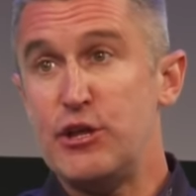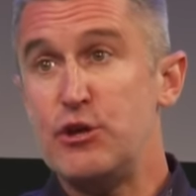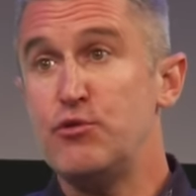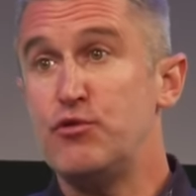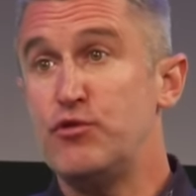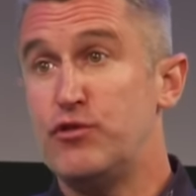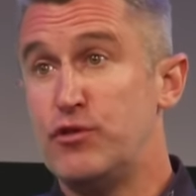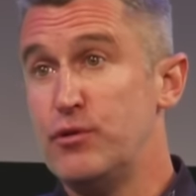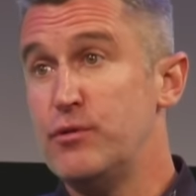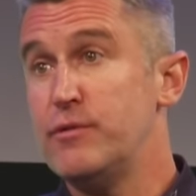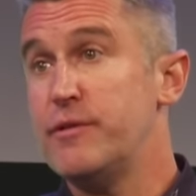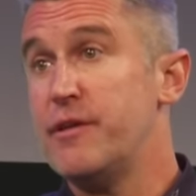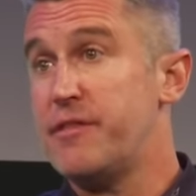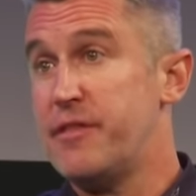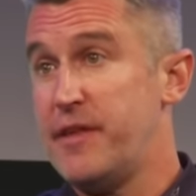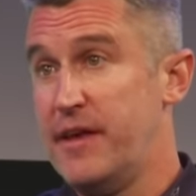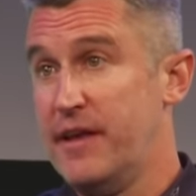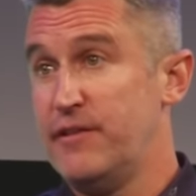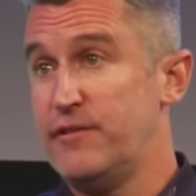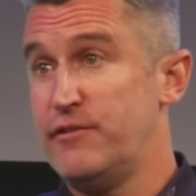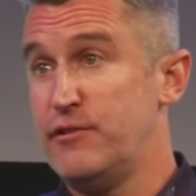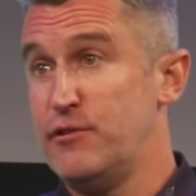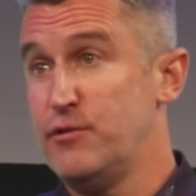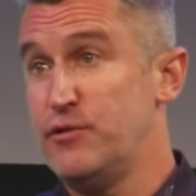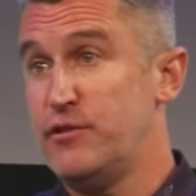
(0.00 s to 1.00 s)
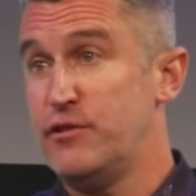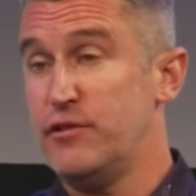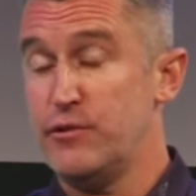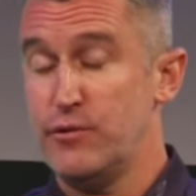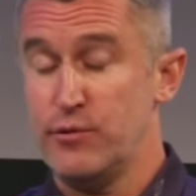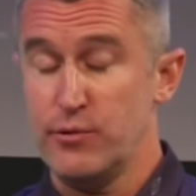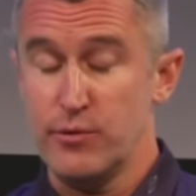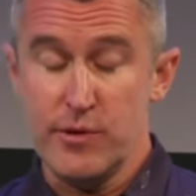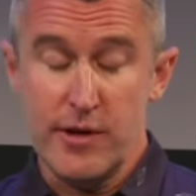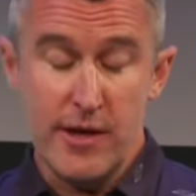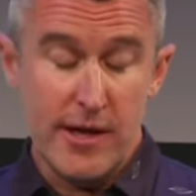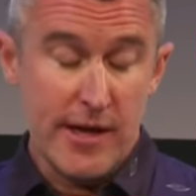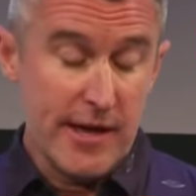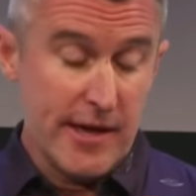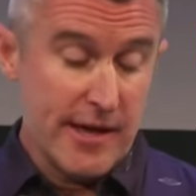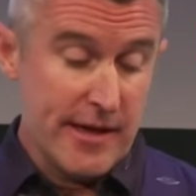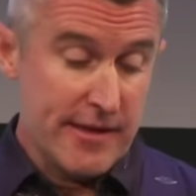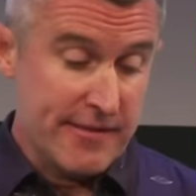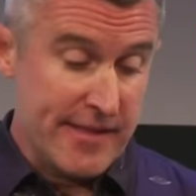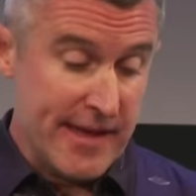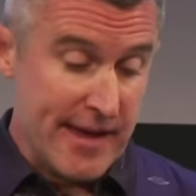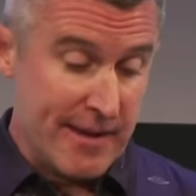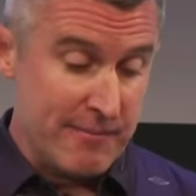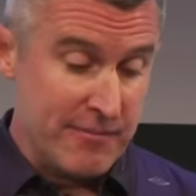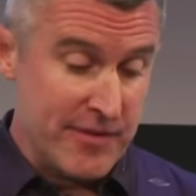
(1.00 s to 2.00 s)
you do the things you do
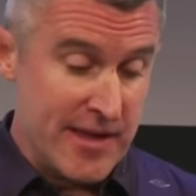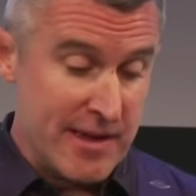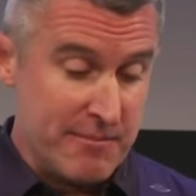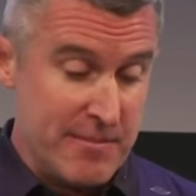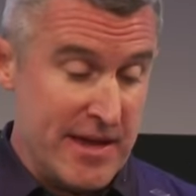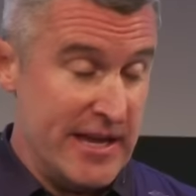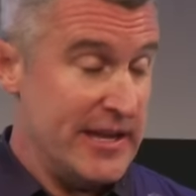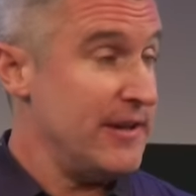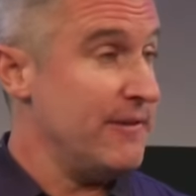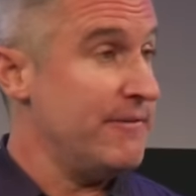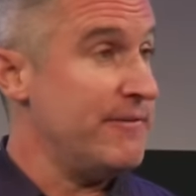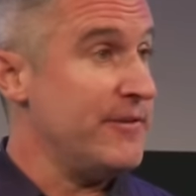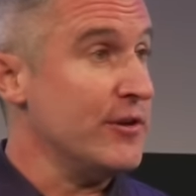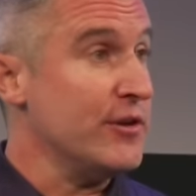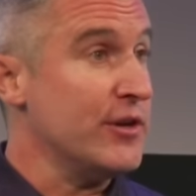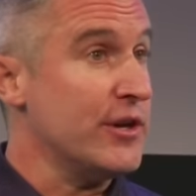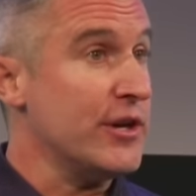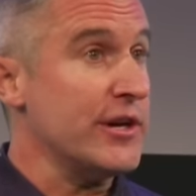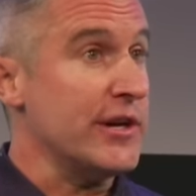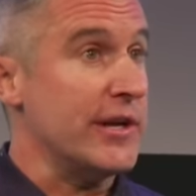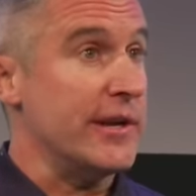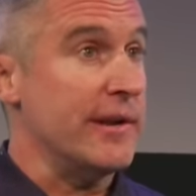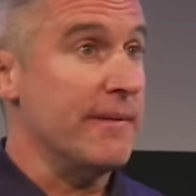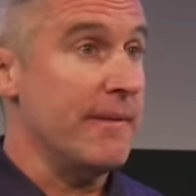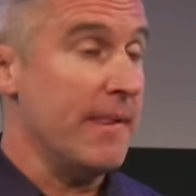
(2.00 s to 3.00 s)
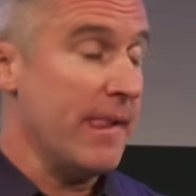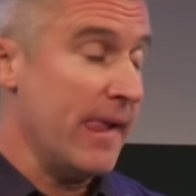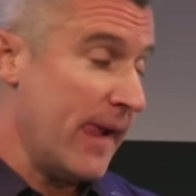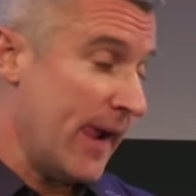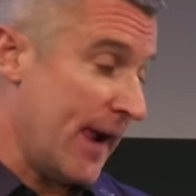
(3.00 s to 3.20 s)
that, that make you feel good.